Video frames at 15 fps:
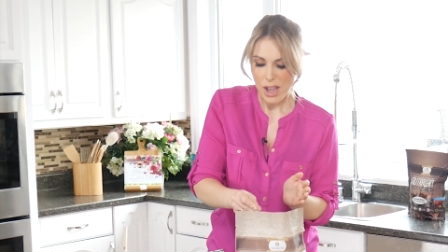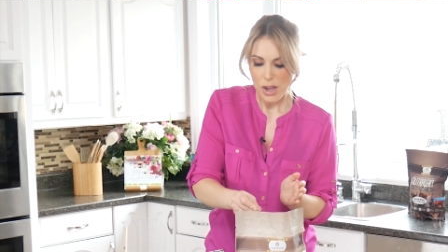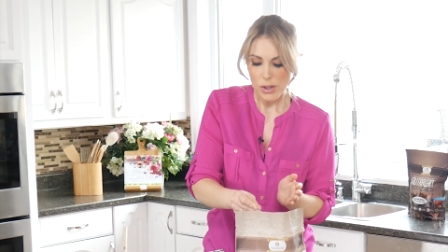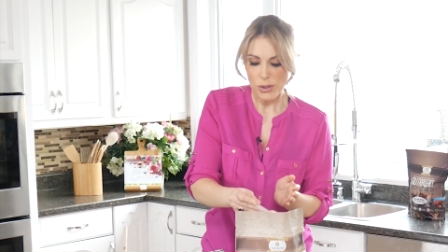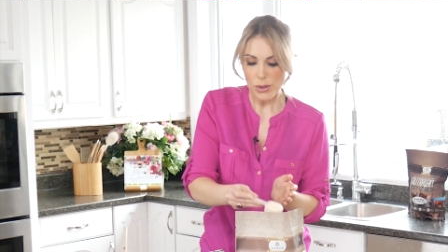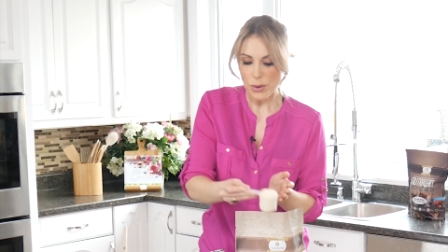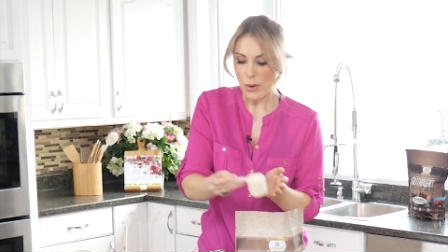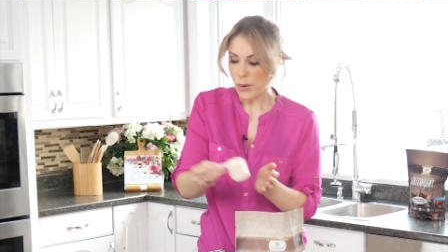
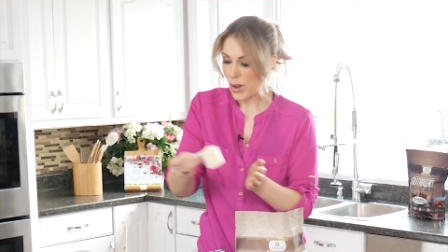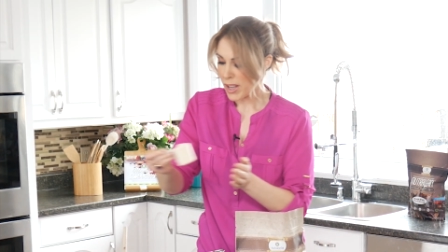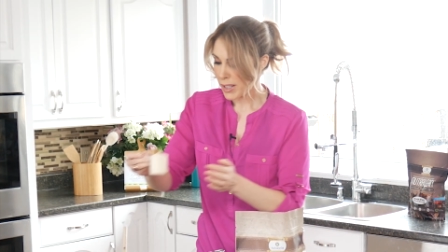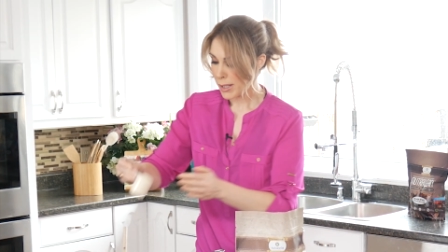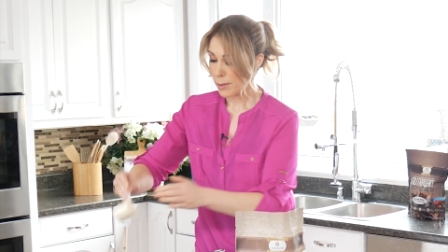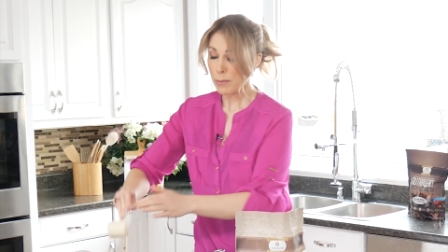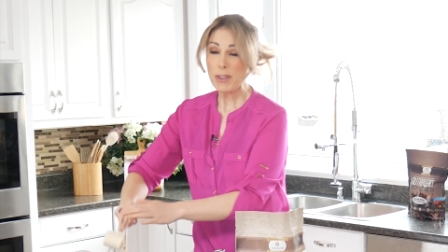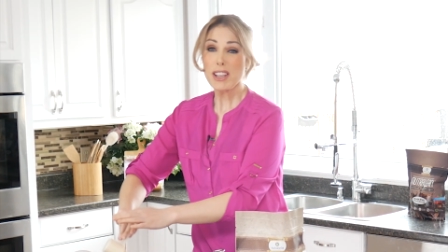So it
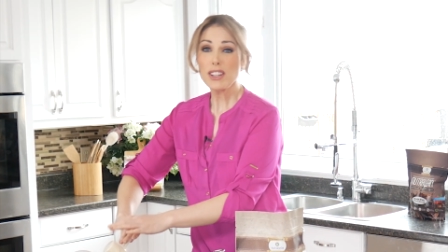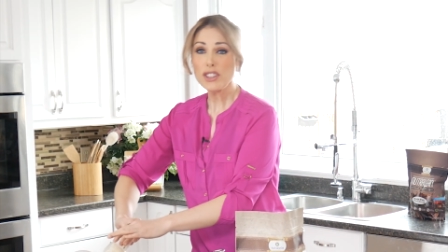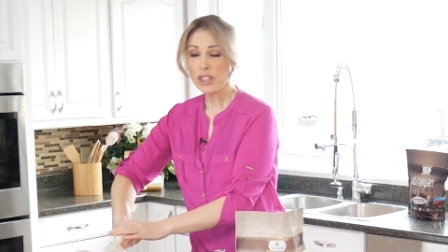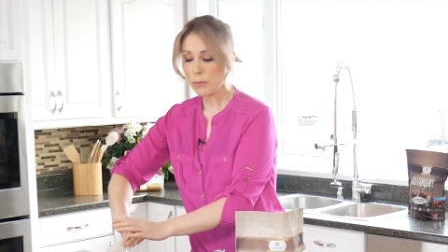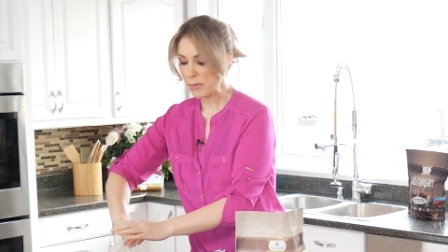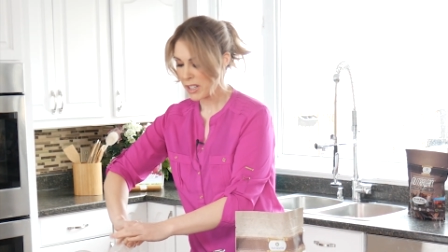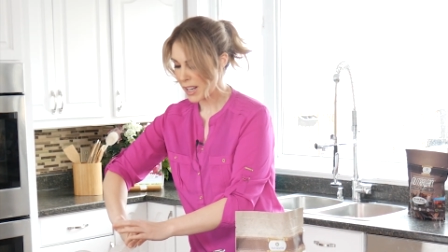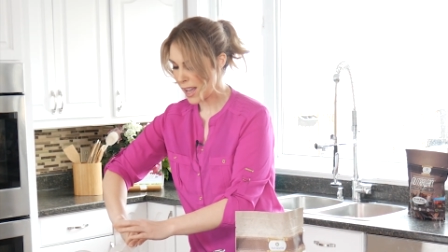speeds your
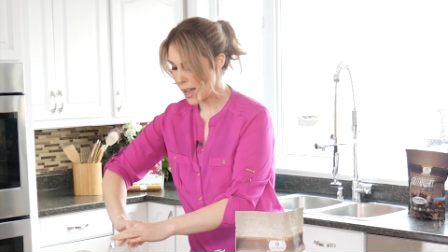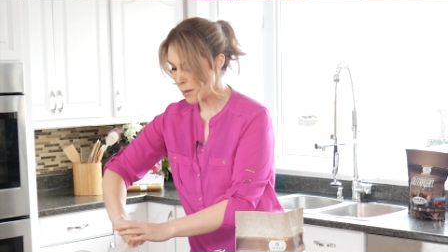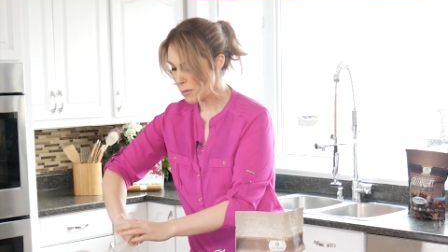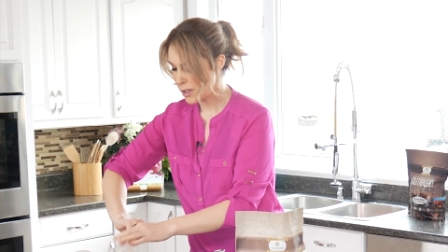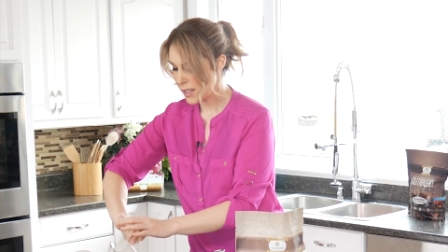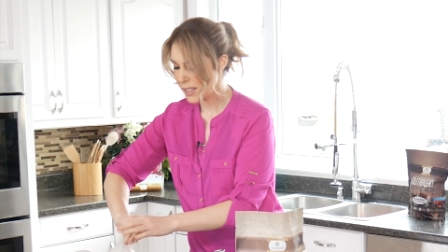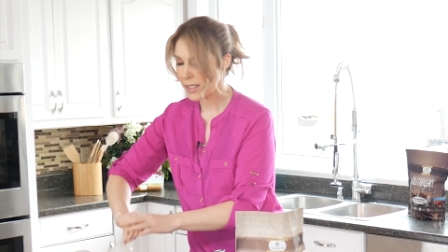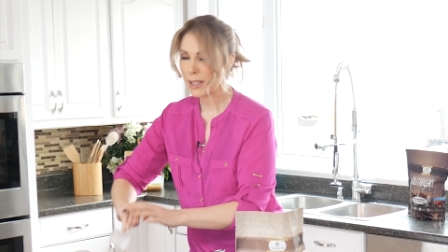
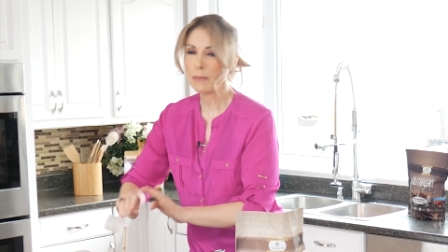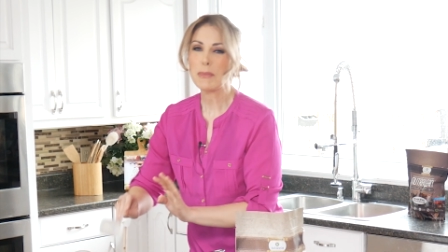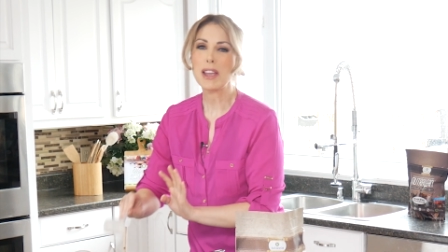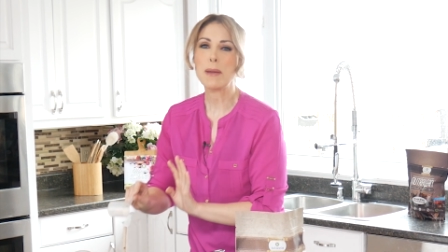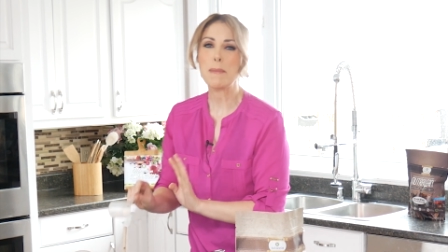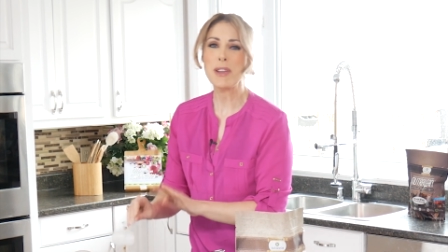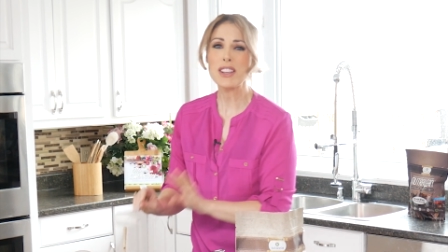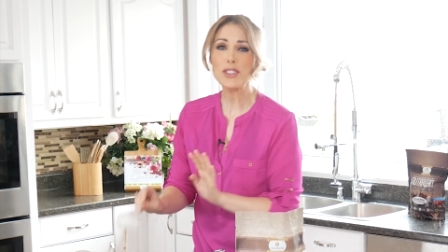metabolism,
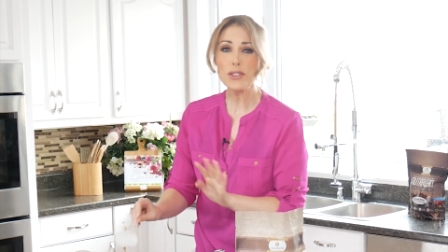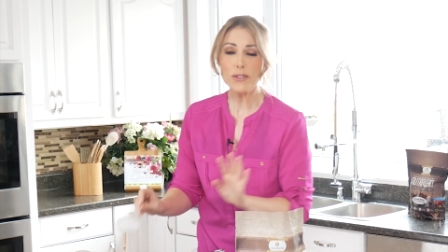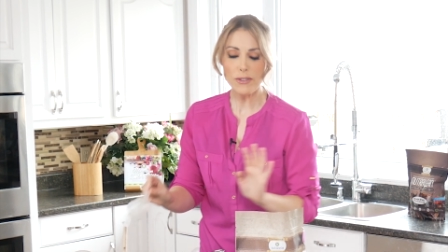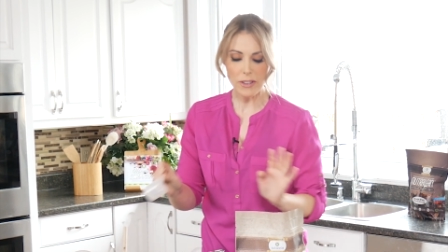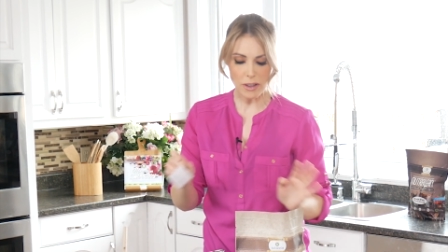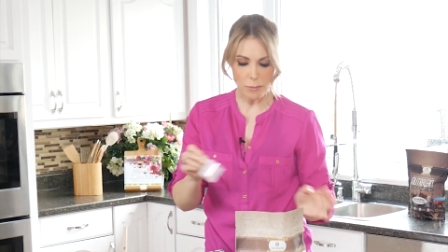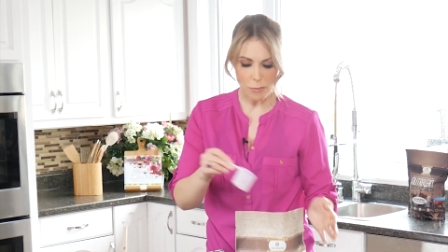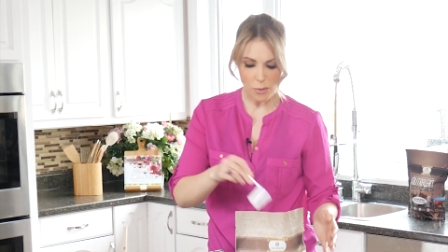it makes you
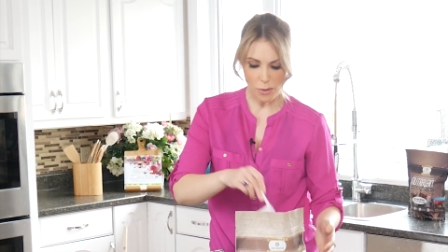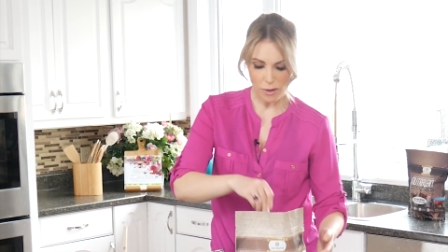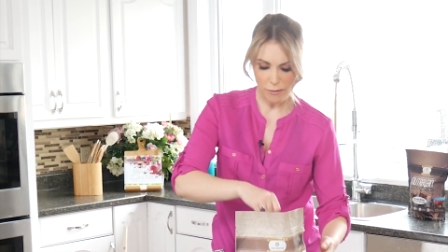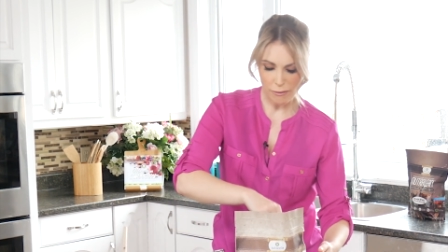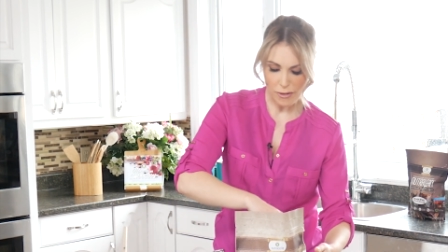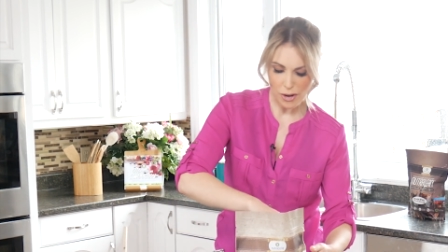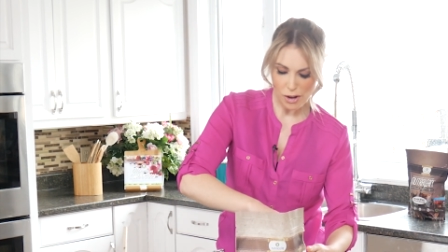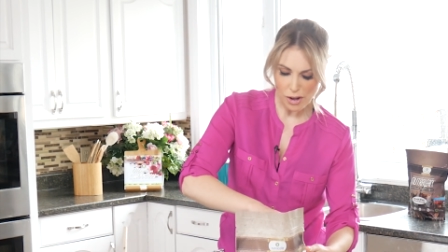feel more
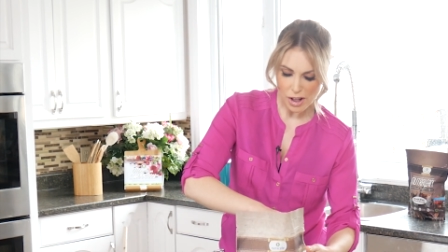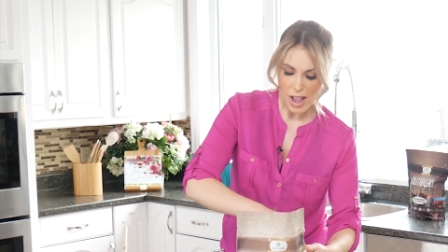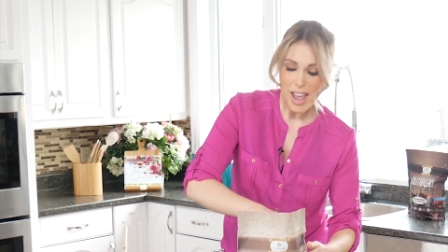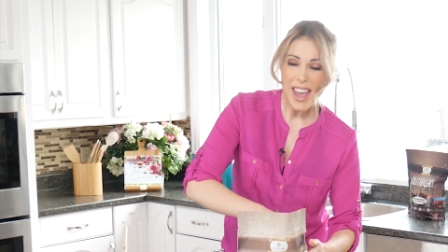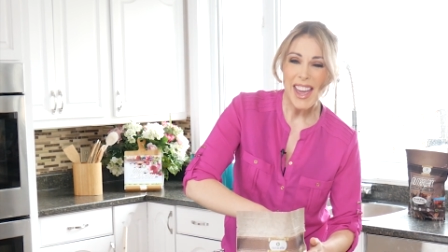full,